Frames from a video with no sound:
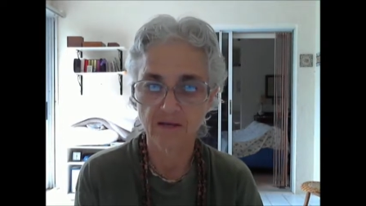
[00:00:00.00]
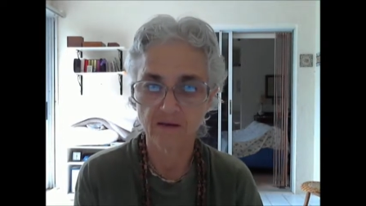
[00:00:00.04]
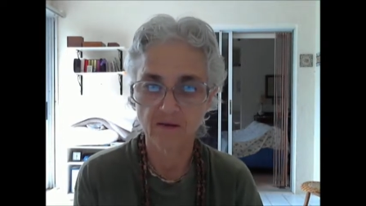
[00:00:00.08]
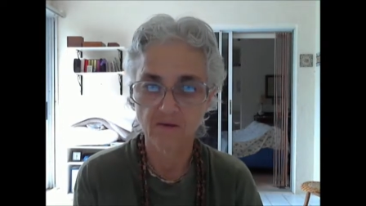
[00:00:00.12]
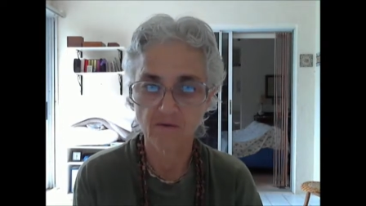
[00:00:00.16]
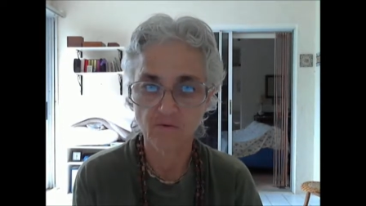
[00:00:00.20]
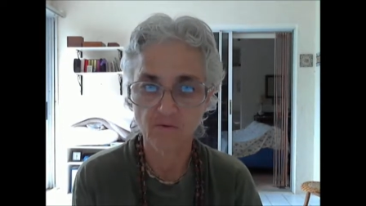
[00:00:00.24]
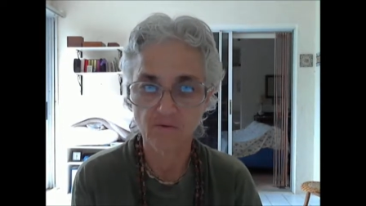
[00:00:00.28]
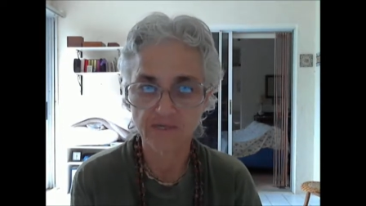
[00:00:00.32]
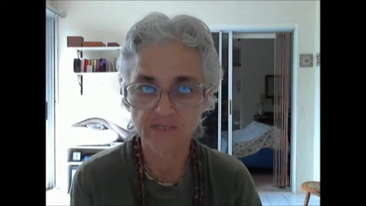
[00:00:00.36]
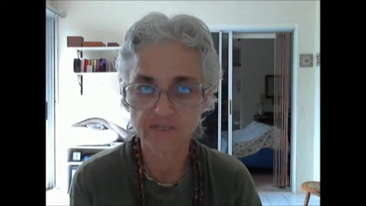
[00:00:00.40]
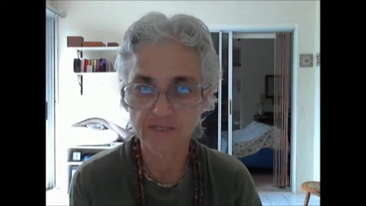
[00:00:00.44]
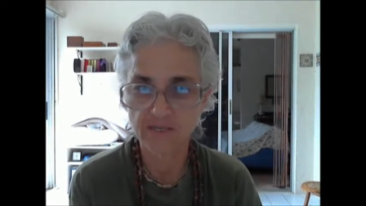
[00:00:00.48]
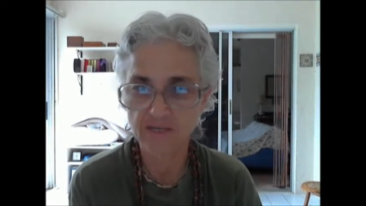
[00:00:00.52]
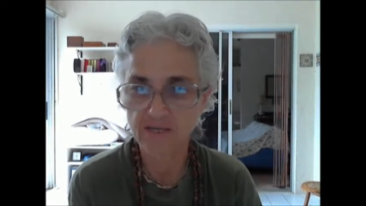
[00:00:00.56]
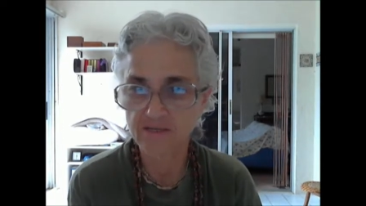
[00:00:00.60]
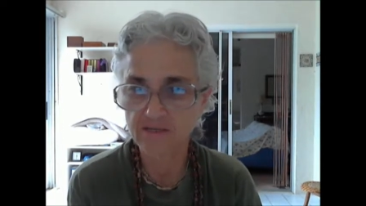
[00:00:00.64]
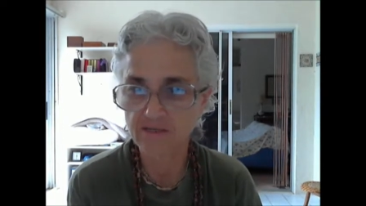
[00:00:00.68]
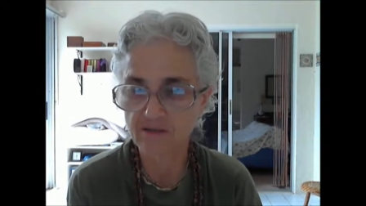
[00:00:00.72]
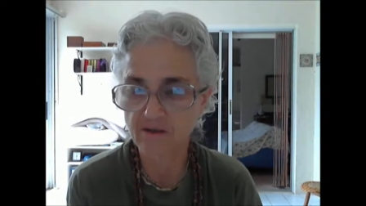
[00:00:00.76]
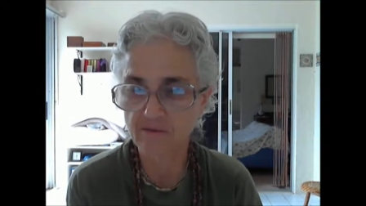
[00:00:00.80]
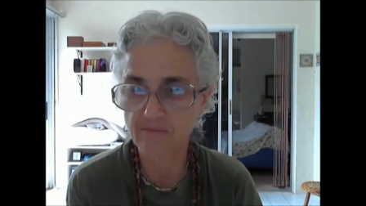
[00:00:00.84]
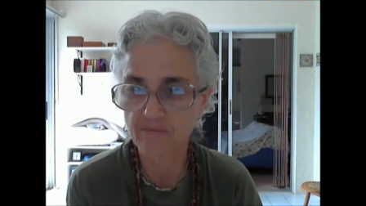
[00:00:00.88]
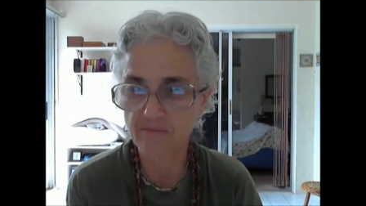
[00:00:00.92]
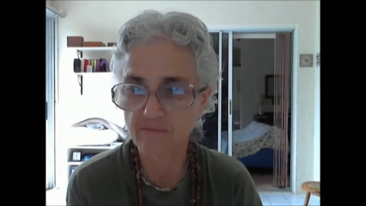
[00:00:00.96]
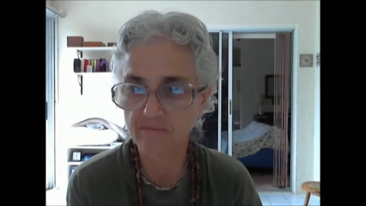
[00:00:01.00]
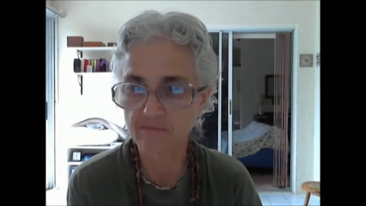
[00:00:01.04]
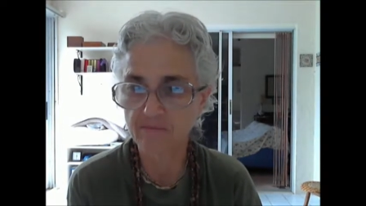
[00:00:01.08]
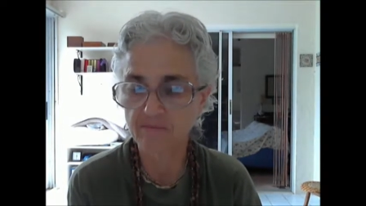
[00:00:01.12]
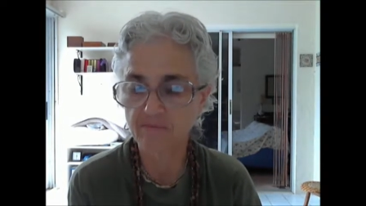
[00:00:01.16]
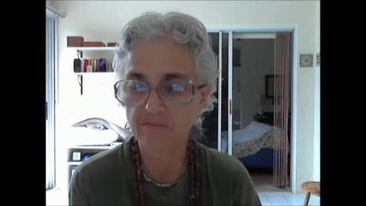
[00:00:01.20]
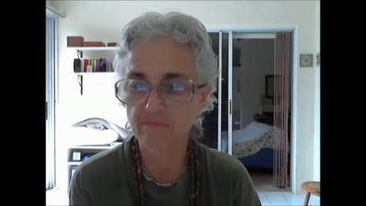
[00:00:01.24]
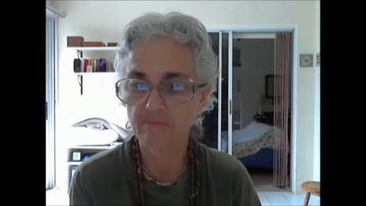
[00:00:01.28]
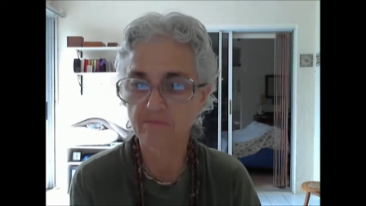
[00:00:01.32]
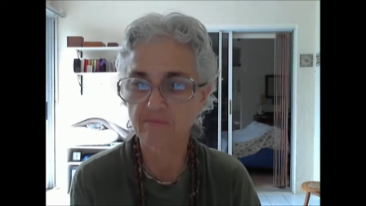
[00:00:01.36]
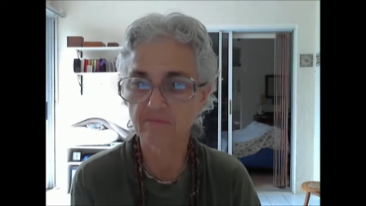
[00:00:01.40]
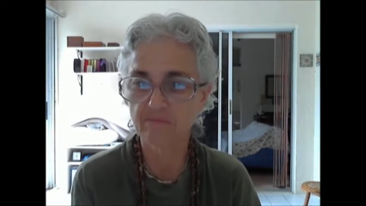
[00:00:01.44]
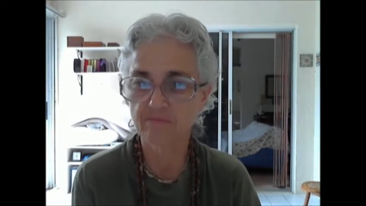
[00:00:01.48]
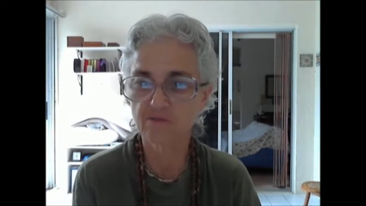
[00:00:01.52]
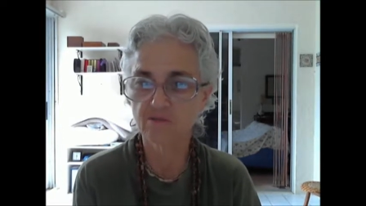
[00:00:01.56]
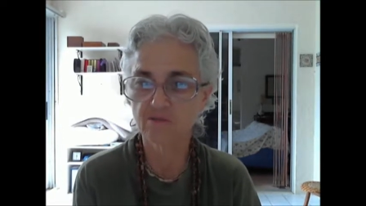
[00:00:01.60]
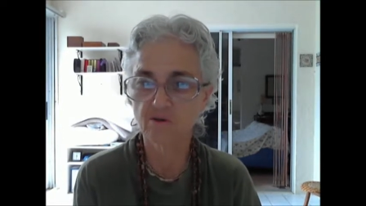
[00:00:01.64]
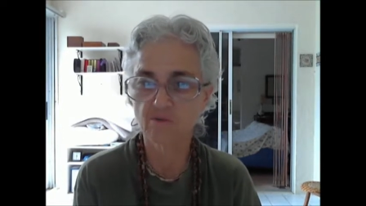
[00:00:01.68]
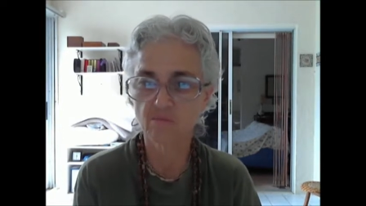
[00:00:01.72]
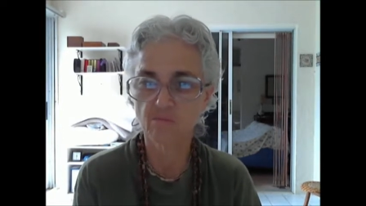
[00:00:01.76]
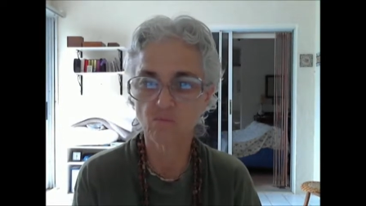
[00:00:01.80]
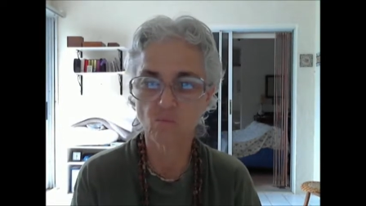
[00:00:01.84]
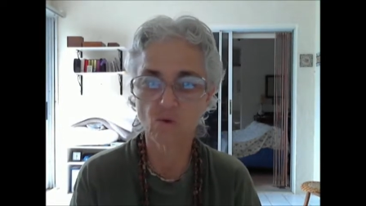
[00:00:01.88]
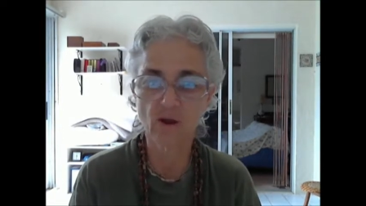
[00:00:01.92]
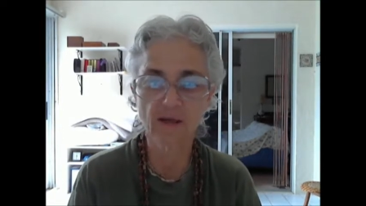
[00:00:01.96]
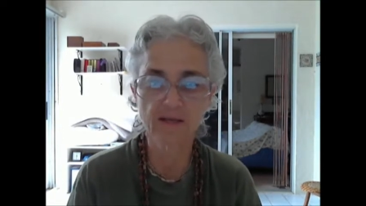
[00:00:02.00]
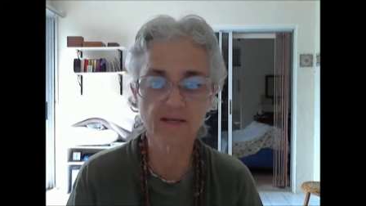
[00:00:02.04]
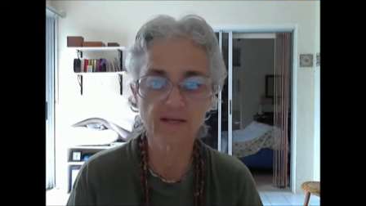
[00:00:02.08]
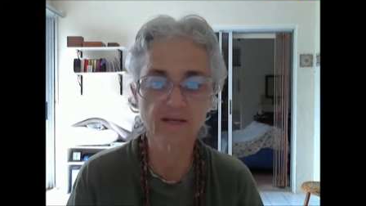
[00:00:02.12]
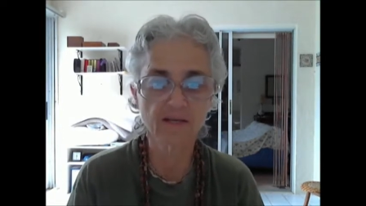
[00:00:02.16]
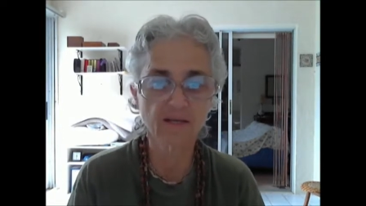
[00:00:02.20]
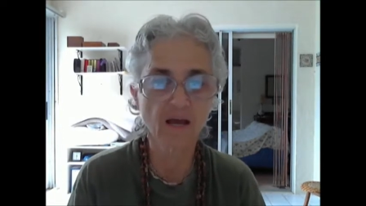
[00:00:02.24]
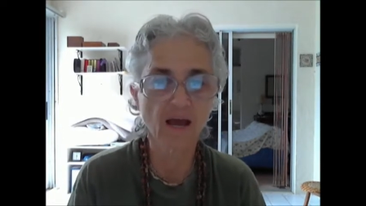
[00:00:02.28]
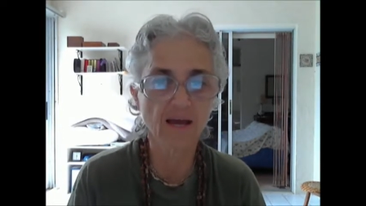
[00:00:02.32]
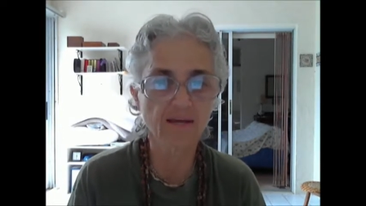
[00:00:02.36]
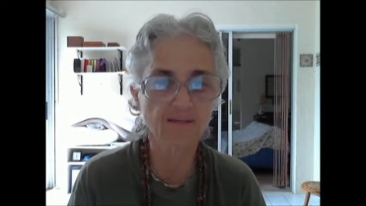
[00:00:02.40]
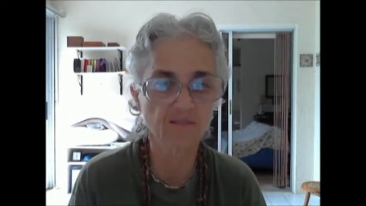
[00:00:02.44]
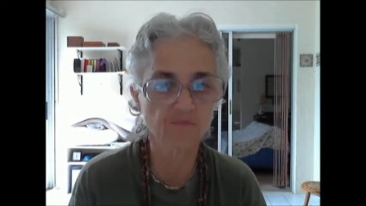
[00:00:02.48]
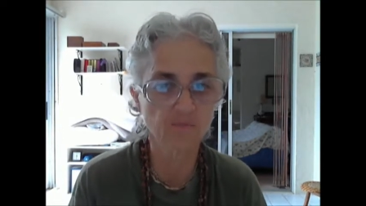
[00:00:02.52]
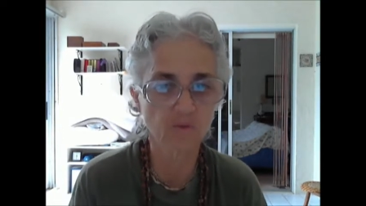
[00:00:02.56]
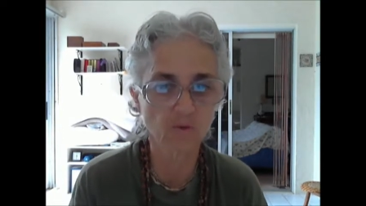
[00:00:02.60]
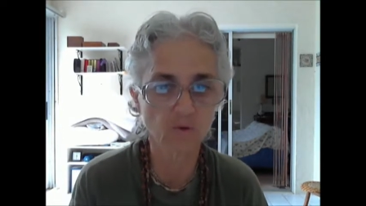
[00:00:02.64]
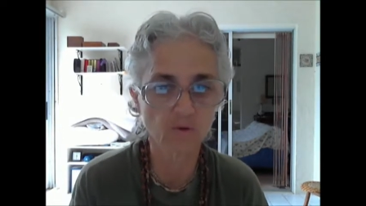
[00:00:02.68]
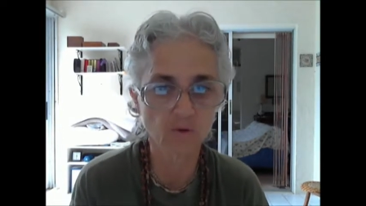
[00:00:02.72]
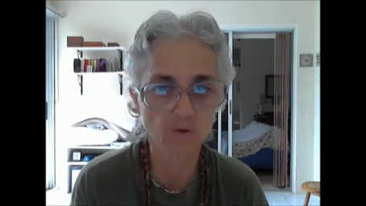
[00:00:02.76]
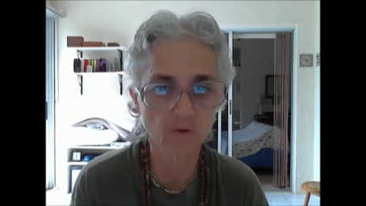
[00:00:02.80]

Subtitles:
We see some recognizable,